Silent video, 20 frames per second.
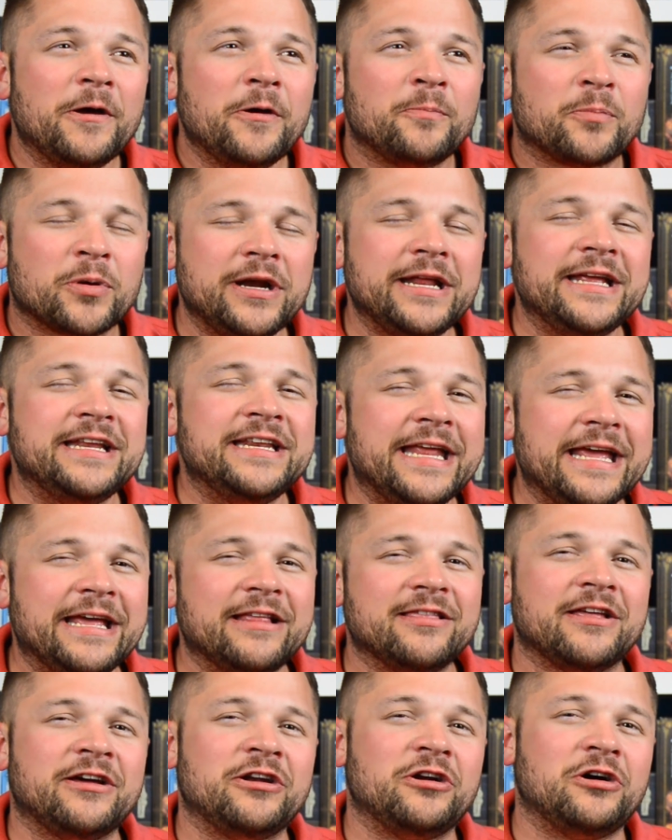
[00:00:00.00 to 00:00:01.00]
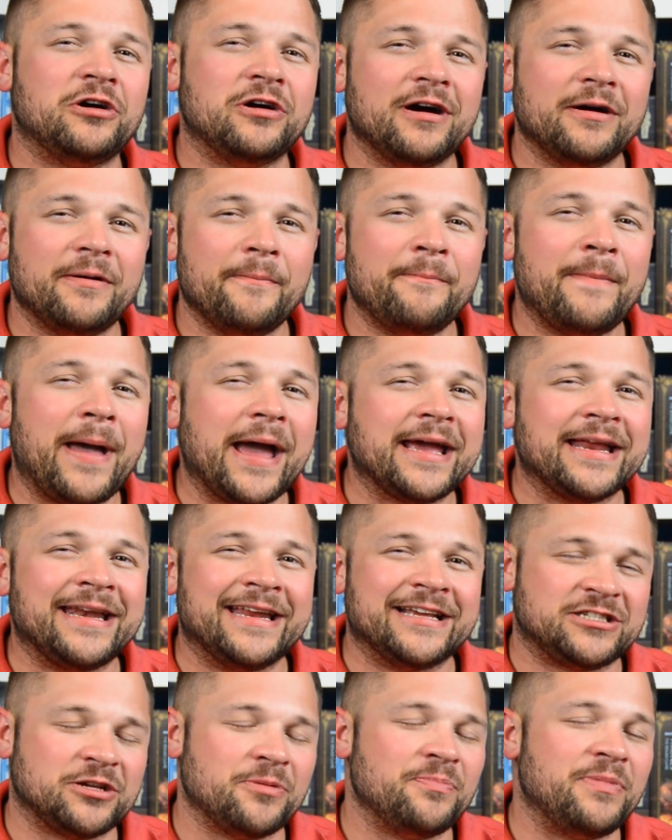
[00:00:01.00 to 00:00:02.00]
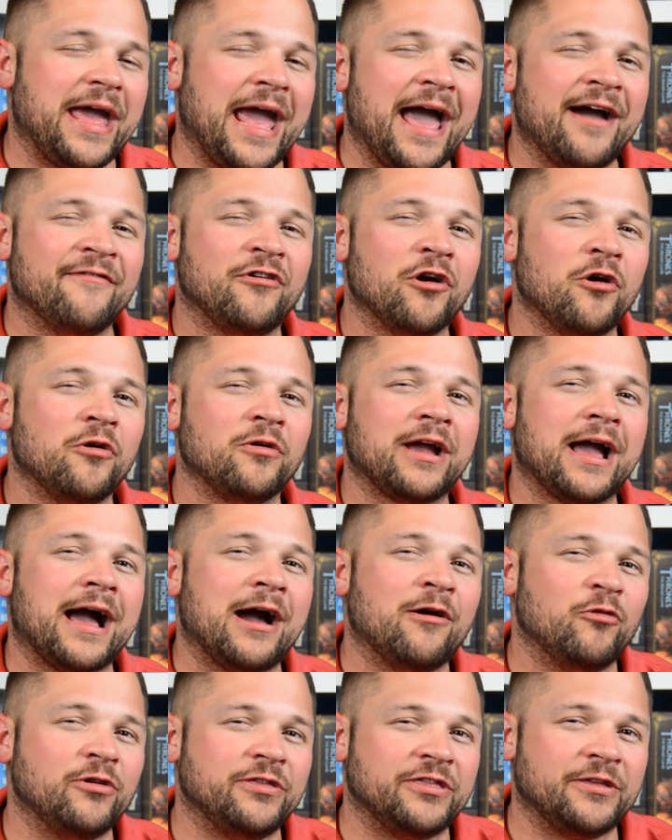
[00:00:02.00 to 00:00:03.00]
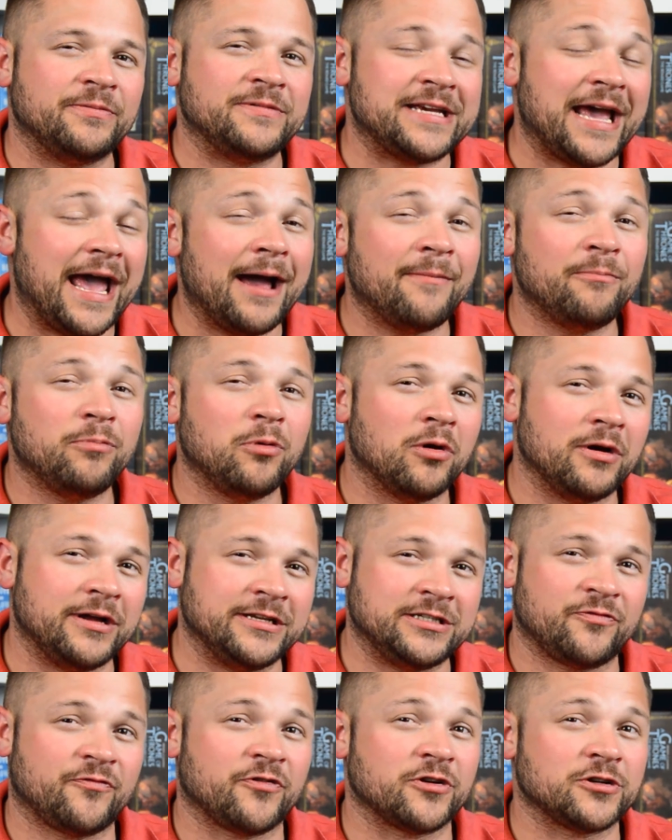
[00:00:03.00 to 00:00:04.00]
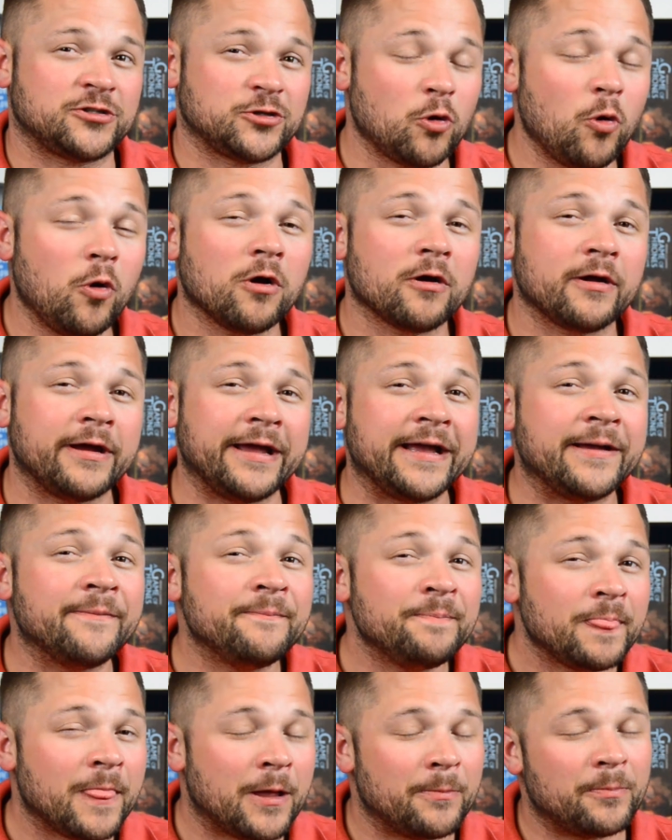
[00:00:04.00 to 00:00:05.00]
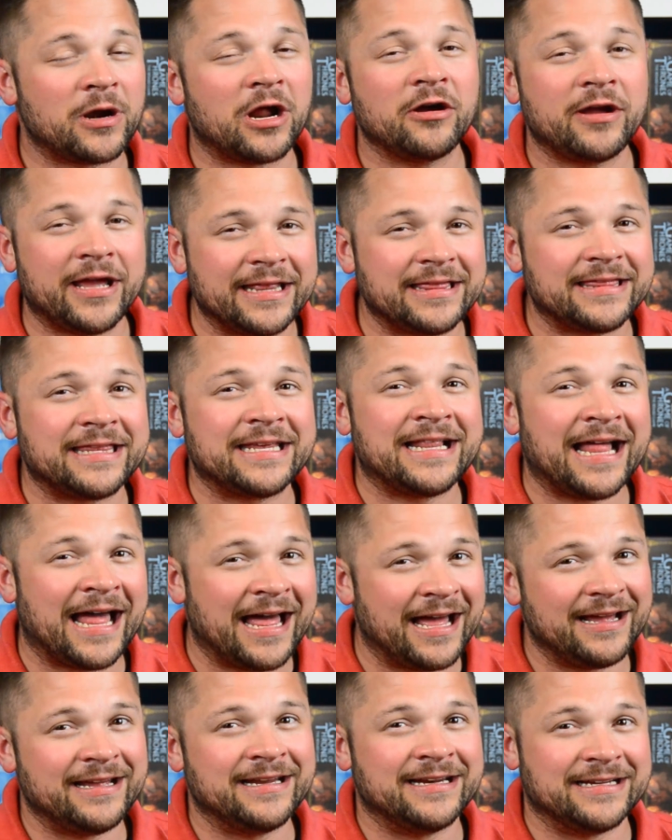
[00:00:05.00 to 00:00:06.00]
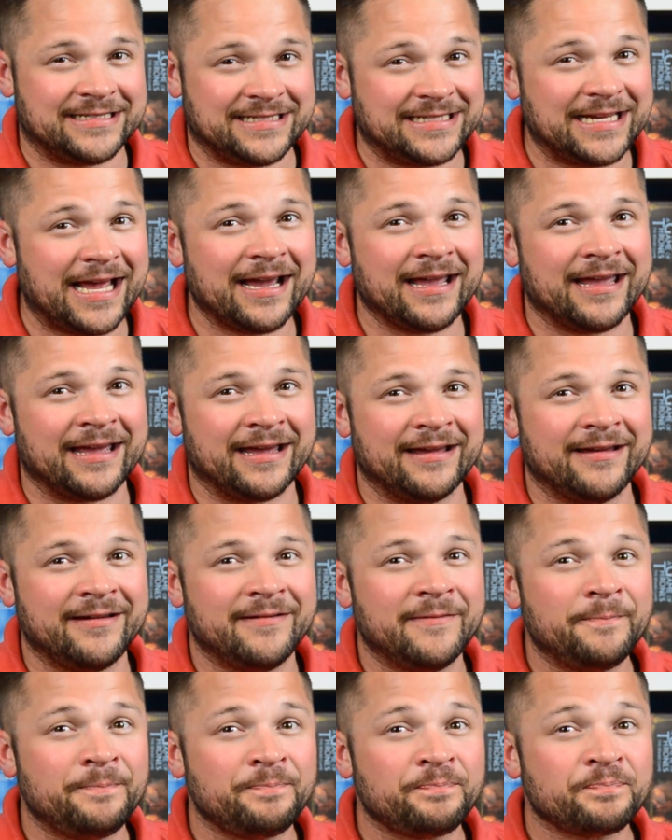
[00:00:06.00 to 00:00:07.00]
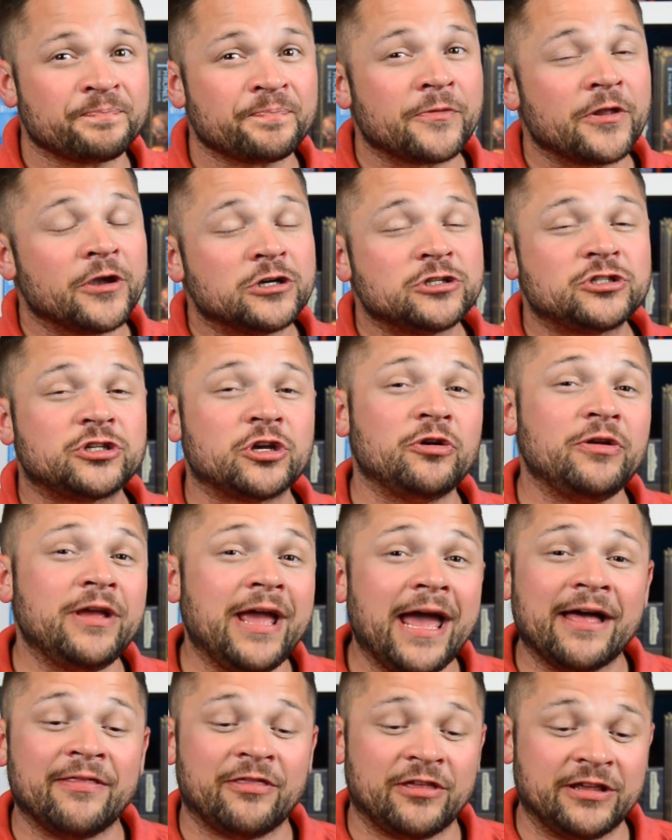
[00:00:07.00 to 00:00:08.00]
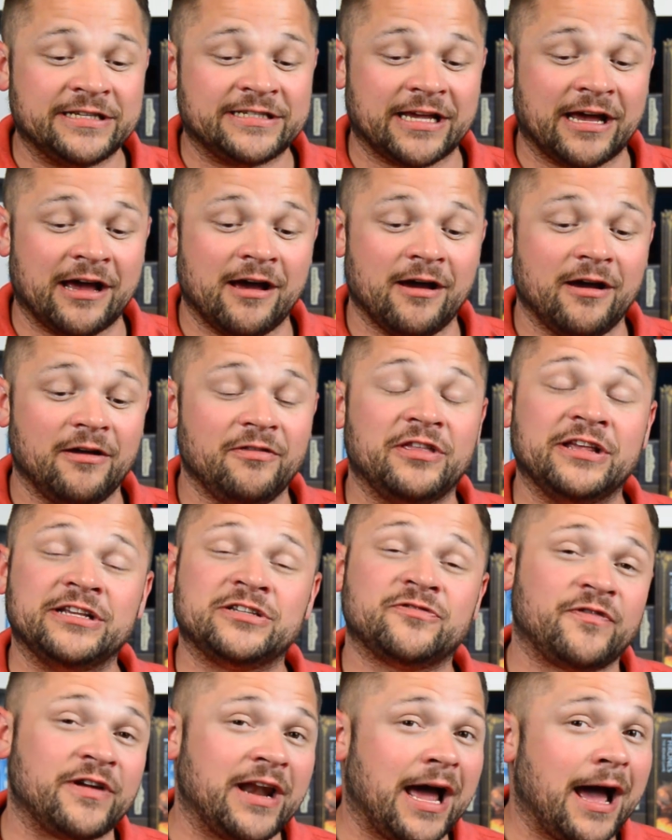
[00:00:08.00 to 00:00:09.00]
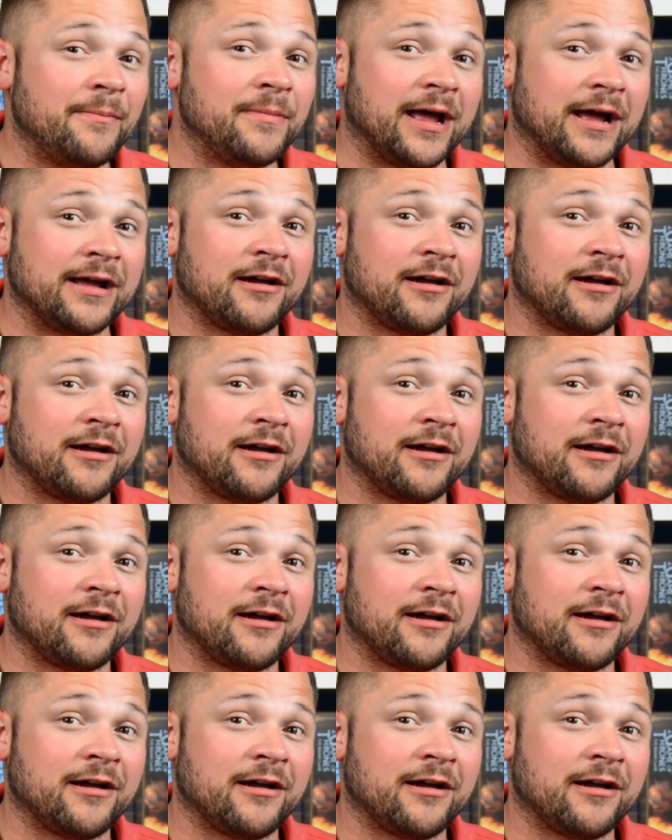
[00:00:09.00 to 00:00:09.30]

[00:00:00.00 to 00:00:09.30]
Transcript: neat little mechanism they have going on with the tabloids for scoring, but I'll get to that in a second. So yeah, these phenomenon